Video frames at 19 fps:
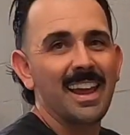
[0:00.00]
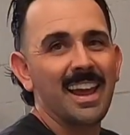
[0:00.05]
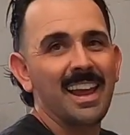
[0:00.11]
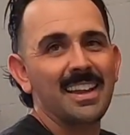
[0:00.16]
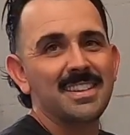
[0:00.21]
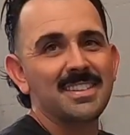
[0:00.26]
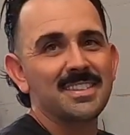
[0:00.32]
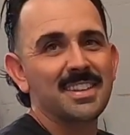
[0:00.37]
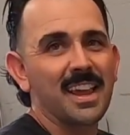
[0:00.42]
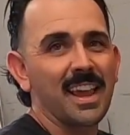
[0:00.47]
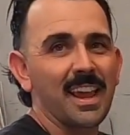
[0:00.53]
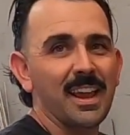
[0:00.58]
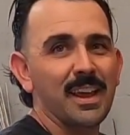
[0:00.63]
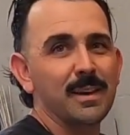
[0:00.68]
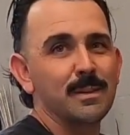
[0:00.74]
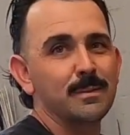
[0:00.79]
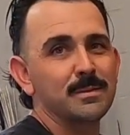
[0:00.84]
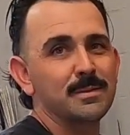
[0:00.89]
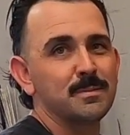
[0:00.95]
Heads,
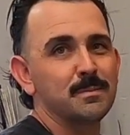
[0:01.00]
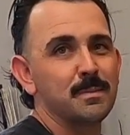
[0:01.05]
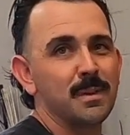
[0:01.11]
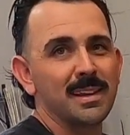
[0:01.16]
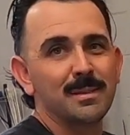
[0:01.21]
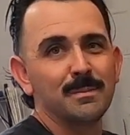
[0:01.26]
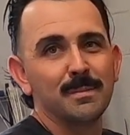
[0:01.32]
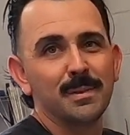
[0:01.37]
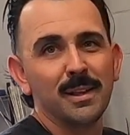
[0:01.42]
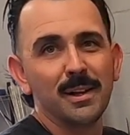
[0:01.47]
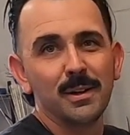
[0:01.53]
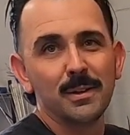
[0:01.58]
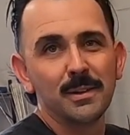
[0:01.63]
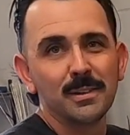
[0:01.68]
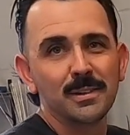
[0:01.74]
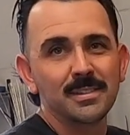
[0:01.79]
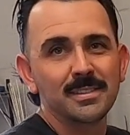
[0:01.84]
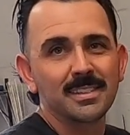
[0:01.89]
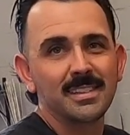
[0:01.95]
cams, big
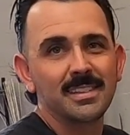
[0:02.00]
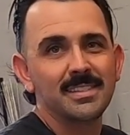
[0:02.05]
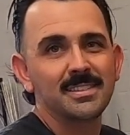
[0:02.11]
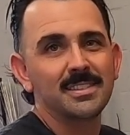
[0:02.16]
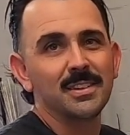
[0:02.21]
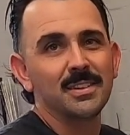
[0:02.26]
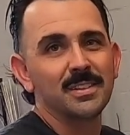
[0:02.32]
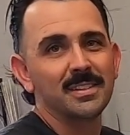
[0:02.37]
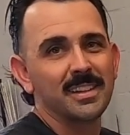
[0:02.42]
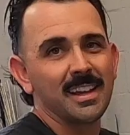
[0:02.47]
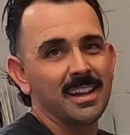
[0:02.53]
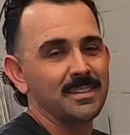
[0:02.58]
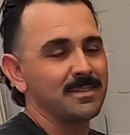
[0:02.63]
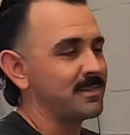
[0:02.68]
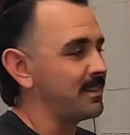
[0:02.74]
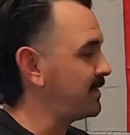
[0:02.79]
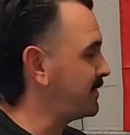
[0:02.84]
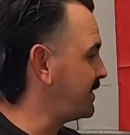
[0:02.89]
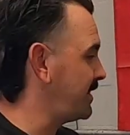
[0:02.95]
blowers, and he's going
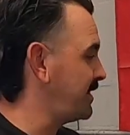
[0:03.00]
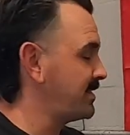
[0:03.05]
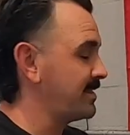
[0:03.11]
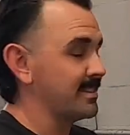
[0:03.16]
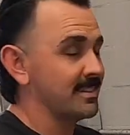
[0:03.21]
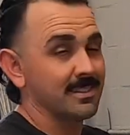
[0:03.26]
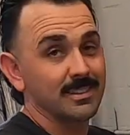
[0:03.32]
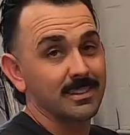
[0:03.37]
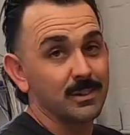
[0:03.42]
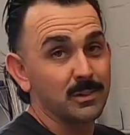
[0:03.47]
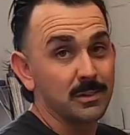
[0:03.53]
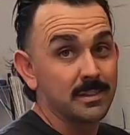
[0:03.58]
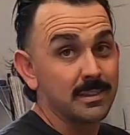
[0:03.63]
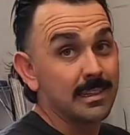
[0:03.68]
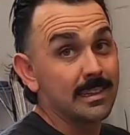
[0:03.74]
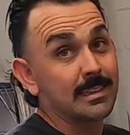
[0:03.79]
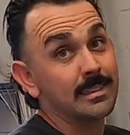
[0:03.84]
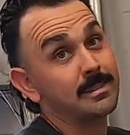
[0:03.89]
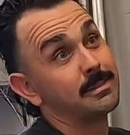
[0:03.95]
950s, and they're going
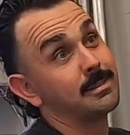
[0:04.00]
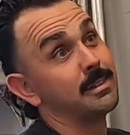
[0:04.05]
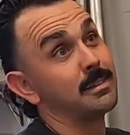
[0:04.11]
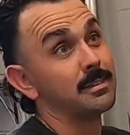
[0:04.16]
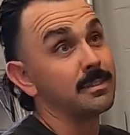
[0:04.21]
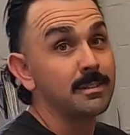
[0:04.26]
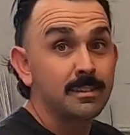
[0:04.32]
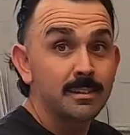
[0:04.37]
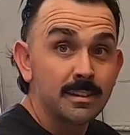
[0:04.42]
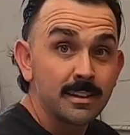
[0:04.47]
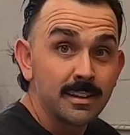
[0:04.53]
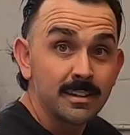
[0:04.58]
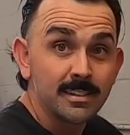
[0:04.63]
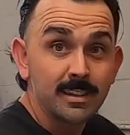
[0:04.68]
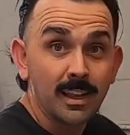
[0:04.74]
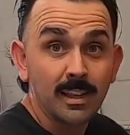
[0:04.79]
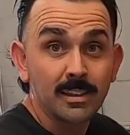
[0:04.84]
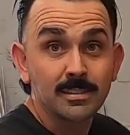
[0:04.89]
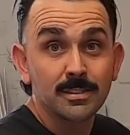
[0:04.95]
like
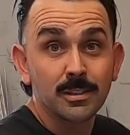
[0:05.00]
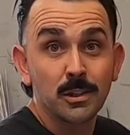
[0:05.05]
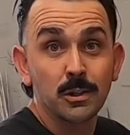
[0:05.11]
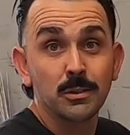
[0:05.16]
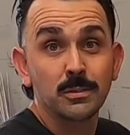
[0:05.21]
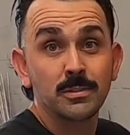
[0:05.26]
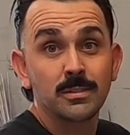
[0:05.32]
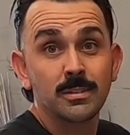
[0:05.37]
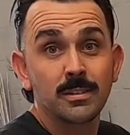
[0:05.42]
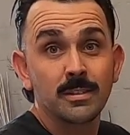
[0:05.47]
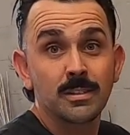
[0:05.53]
10 slows.